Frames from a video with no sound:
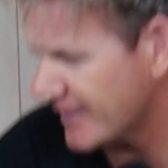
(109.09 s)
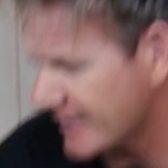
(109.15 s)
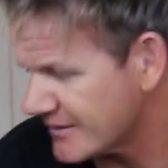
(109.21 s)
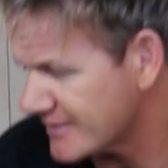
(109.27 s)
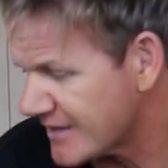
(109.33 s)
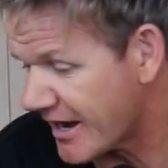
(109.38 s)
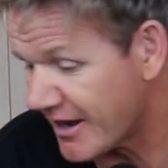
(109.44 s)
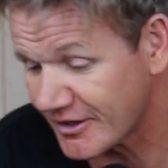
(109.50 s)

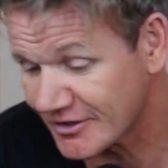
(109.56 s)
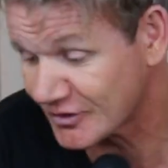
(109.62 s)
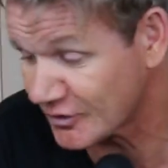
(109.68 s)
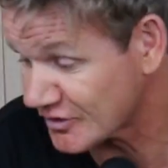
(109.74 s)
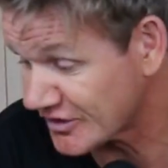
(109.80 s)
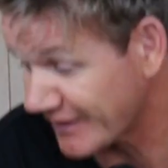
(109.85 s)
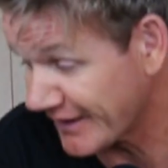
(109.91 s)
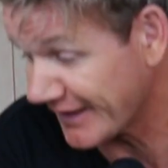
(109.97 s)
I
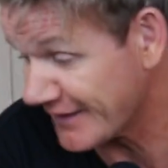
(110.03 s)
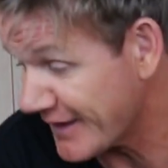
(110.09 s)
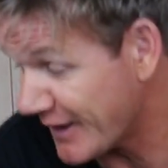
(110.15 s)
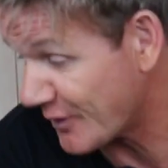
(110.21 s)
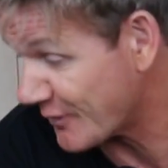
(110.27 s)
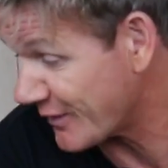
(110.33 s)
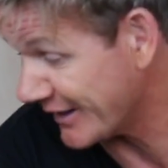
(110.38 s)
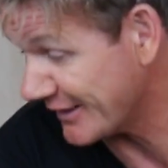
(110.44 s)
saw something
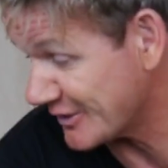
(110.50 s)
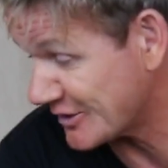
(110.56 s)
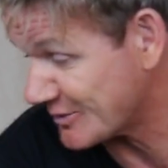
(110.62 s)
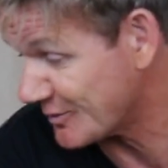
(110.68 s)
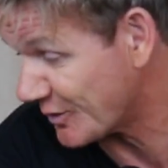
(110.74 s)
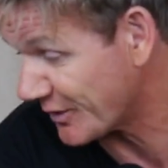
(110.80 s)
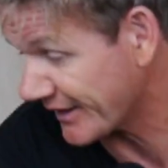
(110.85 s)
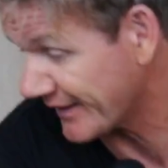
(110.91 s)
there already this
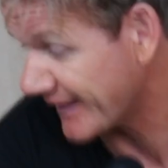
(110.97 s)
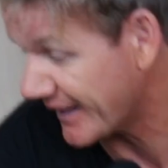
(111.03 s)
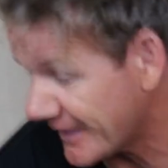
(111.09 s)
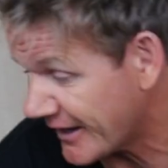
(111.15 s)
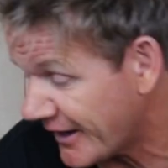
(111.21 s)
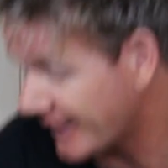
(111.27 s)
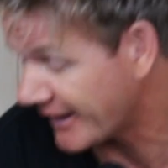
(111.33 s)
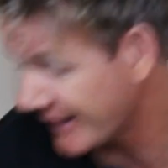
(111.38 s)
morning that
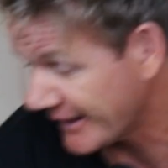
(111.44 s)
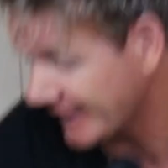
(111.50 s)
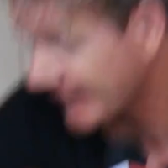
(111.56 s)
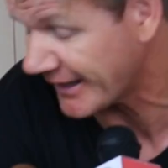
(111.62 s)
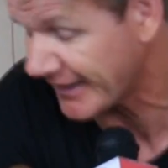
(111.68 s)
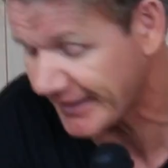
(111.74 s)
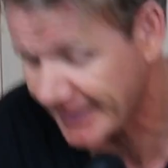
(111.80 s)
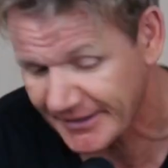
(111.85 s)

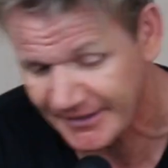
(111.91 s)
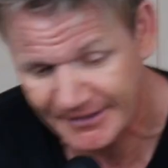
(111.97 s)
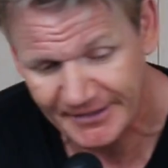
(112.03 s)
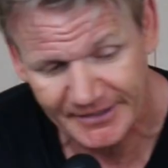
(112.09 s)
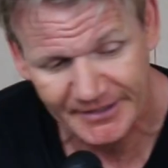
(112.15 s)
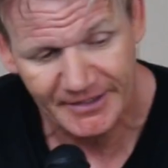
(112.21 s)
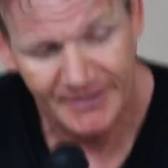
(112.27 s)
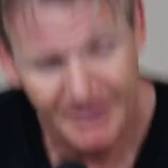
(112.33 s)

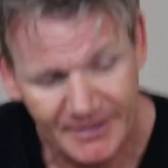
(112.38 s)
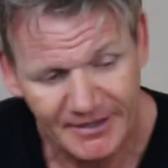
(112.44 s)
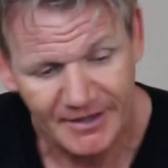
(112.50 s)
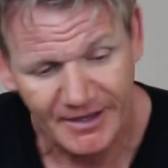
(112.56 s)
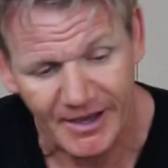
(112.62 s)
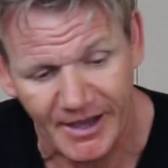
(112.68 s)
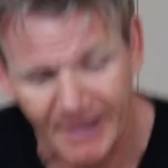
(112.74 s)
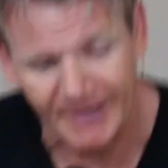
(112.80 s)

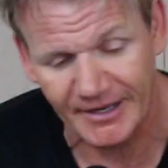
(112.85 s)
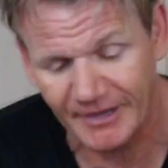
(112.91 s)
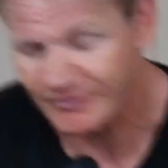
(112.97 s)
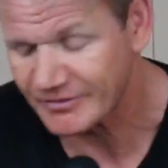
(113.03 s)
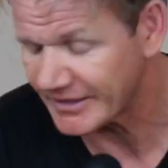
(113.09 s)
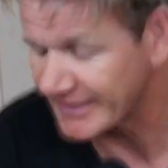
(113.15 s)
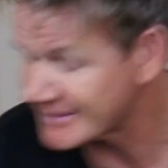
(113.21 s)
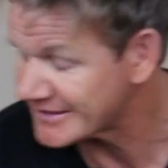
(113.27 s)
I
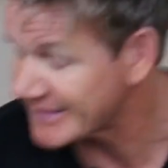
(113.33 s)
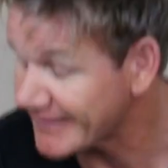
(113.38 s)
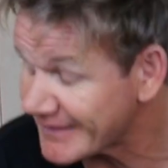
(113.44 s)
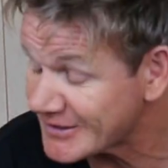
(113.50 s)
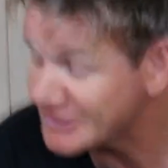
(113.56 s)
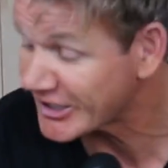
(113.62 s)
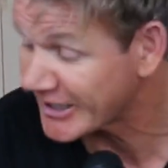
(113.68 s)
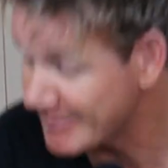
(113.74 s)
love. Inside
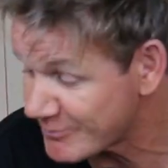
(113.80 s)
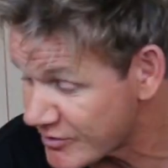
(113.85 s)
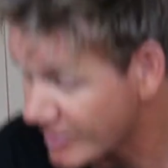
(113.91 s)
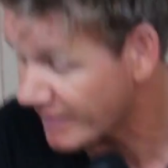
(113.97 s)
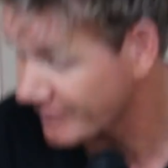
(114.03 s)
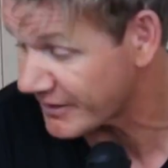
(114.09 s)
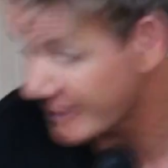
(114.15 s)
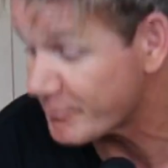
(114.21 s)
the chicken
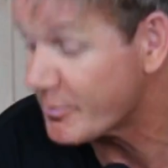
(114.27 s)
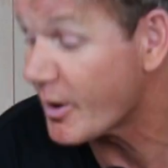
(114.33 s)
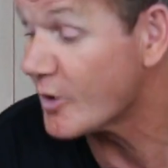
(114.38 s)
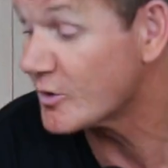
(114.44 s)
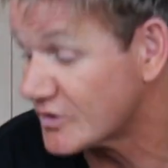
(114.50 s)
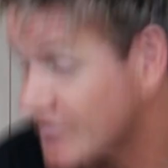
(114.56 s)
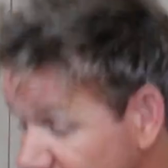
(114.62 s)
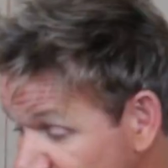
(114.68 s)
broth that
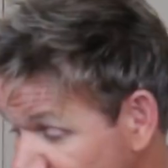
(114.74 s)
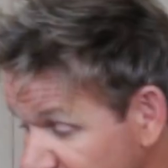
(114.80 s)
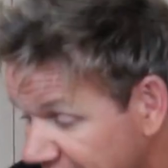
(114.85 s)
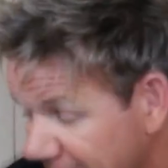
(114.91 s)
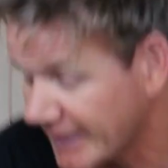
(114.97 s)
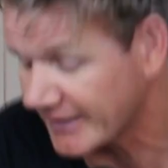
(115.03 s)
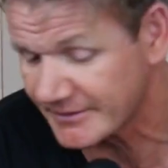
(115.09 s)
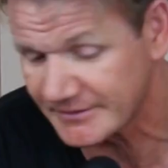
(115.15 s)
pokes the
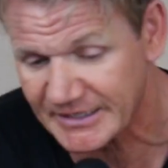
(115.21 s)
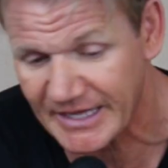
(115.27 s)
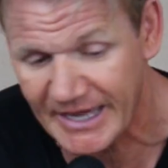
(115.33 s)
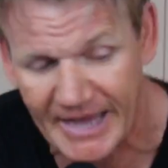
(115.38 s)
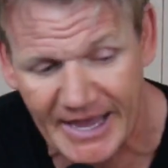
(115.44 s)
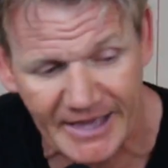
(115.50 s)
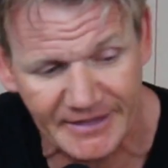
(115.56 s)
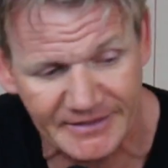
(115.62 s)
chicken, they
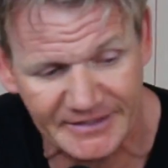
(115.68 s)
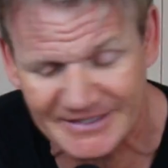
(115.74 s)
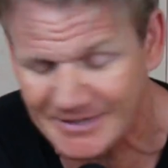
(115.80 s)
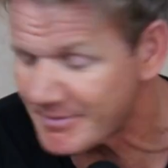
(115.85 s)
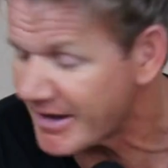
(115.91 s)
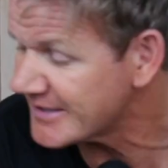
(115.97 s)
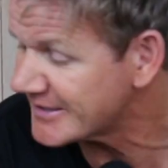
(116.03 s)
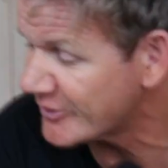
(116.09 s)
have this
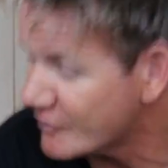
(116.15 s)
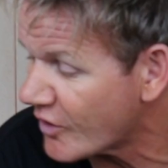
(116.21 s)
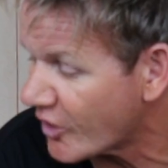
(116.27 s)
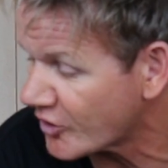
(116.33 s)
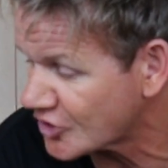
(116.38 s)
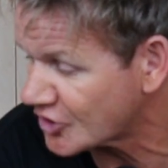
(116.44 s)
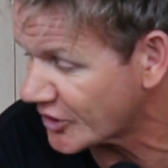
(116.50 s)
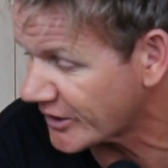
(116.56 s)
amazing
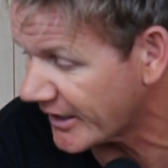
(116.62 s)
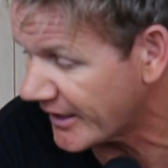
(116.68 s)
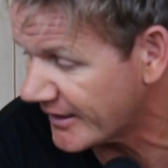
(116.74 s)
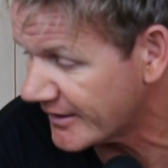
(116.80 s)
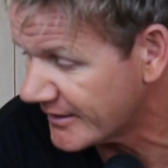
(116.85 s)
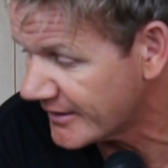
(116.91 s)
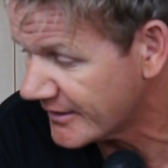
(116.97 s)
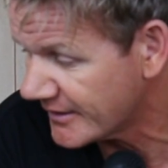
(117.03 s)
raw sugar
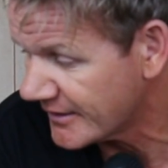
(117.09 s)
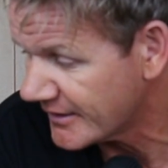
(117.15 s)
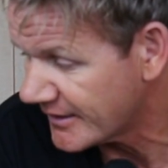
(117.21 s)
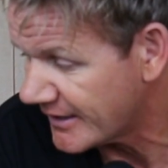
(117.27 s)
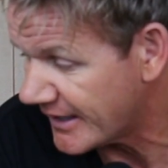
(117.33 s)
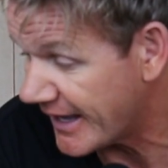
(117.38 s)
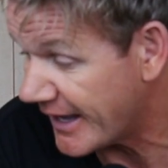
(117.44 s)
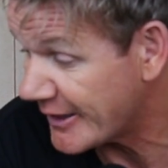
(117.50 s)

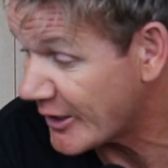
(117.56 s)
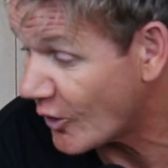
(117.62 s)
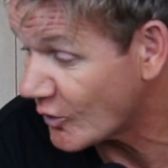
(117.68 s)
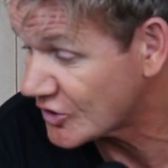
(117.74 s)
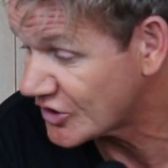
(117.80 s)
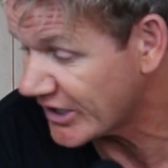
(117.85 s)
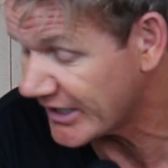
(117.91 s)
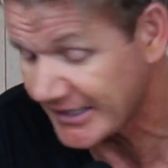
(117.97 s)

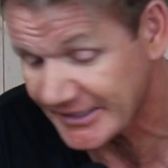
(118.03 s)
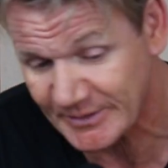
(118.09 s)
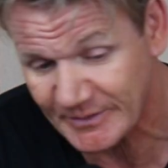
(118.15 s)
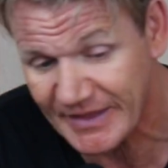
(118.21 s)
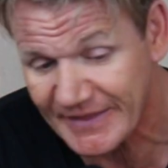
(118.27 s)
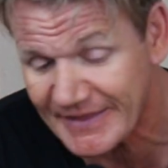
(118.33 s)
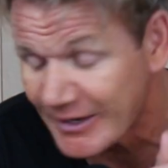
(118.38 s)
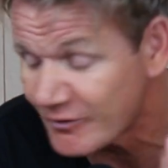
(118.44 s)
or chili,
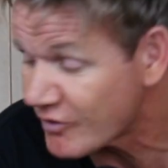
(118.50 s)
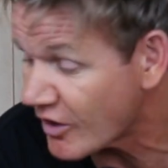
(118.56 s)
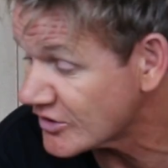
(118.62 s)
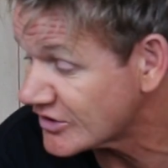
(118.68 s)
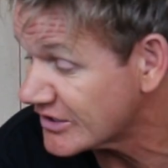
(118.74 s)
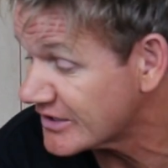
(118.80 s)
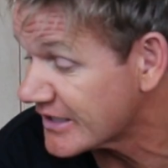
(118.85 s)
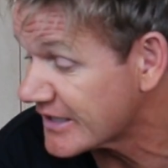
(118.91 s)
and then they
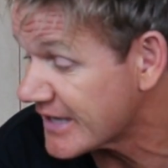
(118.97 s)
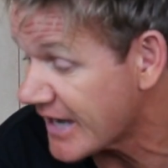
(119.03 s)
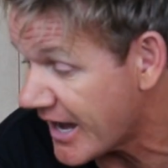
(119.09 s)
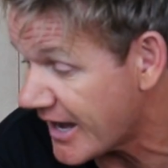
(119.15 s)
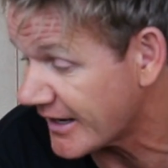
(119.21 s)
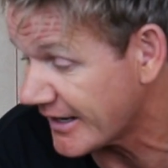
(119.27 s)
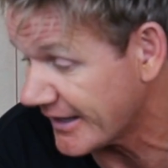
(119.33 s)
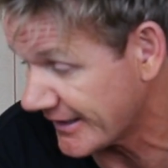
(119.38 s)
roast the
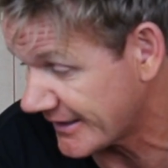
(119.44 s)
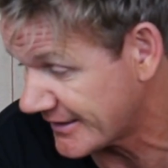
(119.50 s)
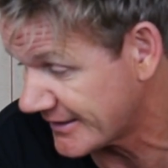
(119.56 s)
garlic.